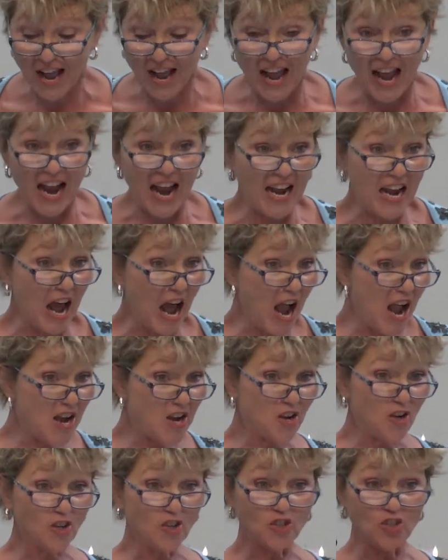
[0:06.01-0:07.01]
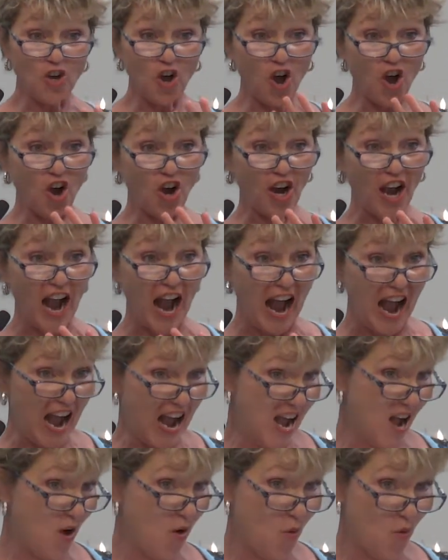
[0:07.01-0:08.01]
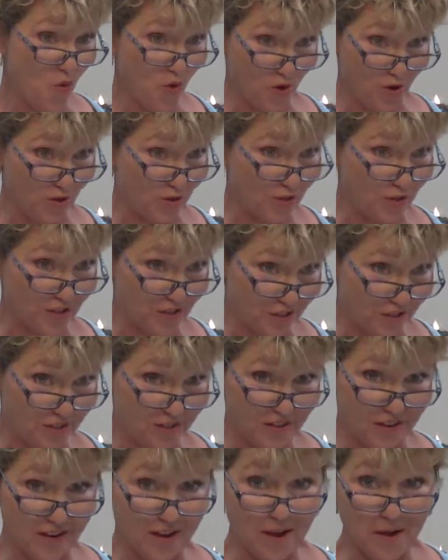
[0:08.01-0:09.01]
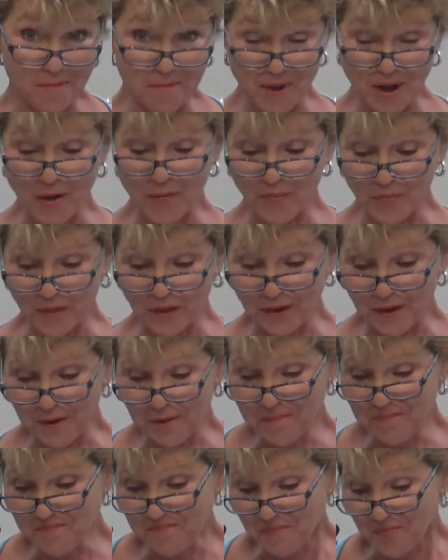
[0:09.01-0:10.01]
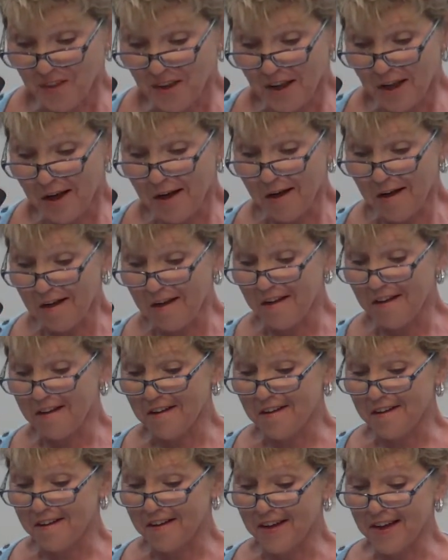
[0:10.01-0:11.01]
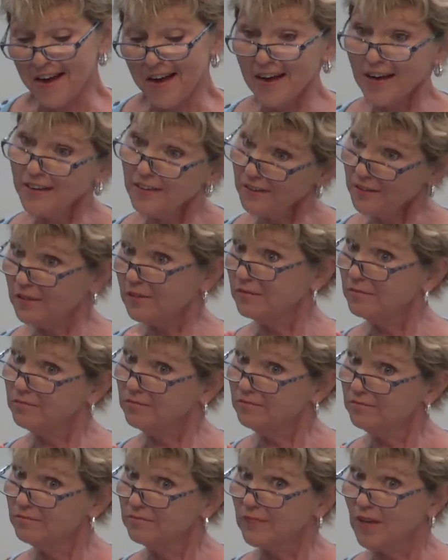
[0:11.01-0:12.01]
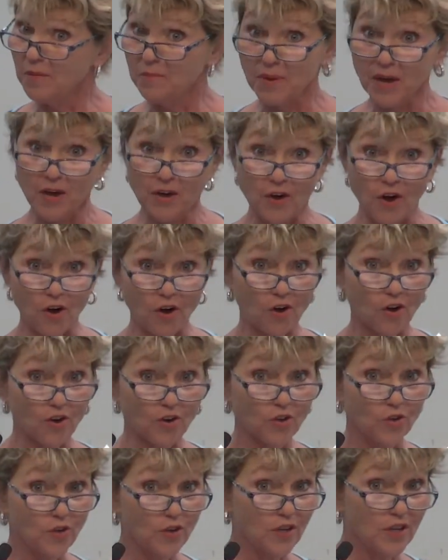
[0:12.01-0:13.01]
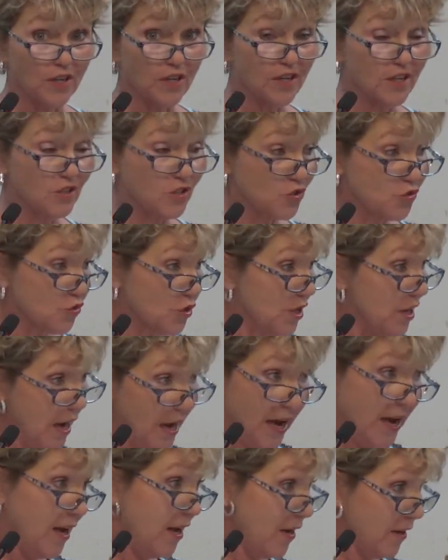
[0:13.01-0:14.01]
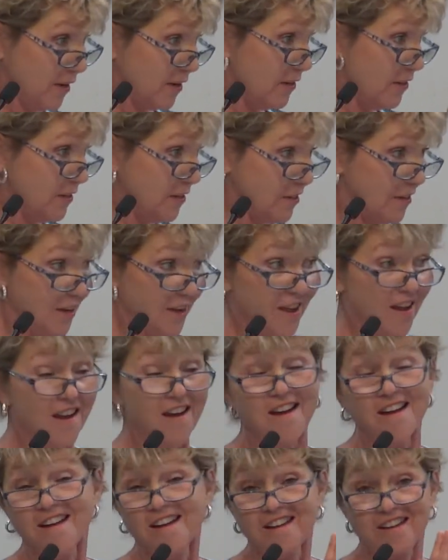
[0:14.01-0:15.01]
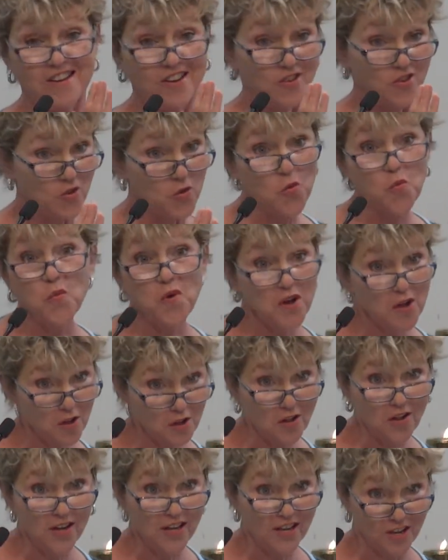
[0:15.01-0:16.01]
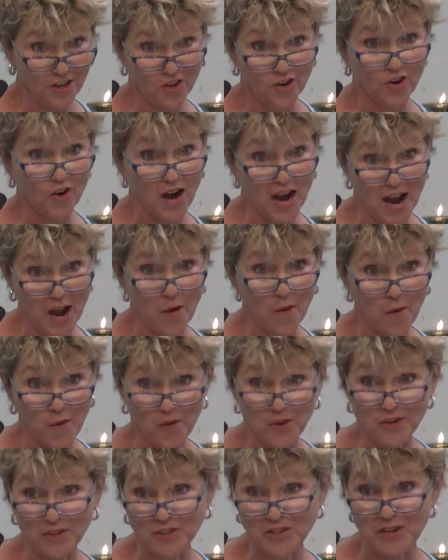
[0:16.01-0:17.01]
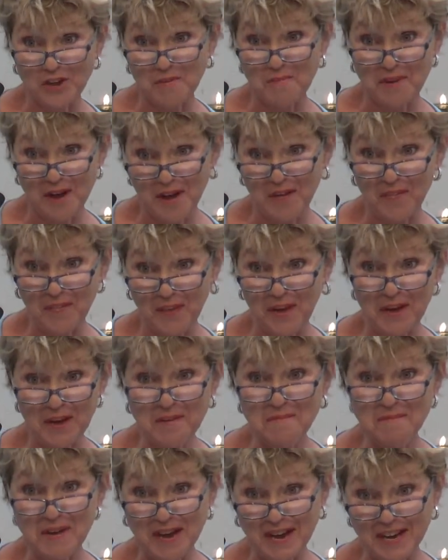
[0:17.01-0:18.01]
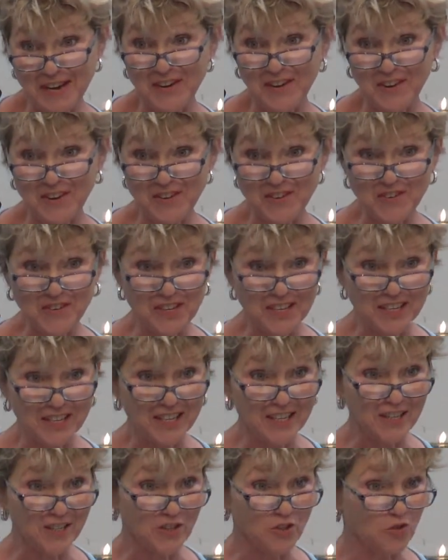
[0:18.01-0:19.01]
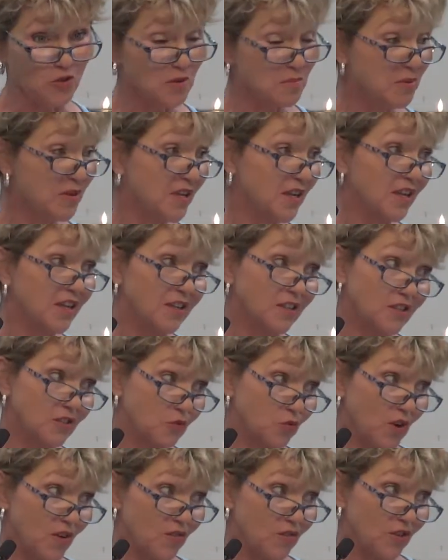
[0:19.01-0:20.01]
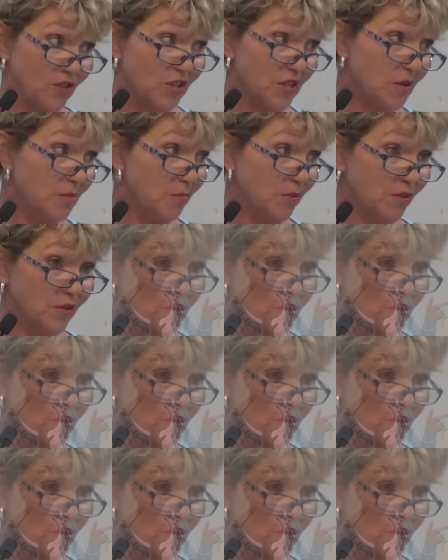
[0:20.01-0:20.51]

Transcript: and I could talk hours about them uh, and about our unity history and you will hear hours about them and our Unity history because Reverend Temple and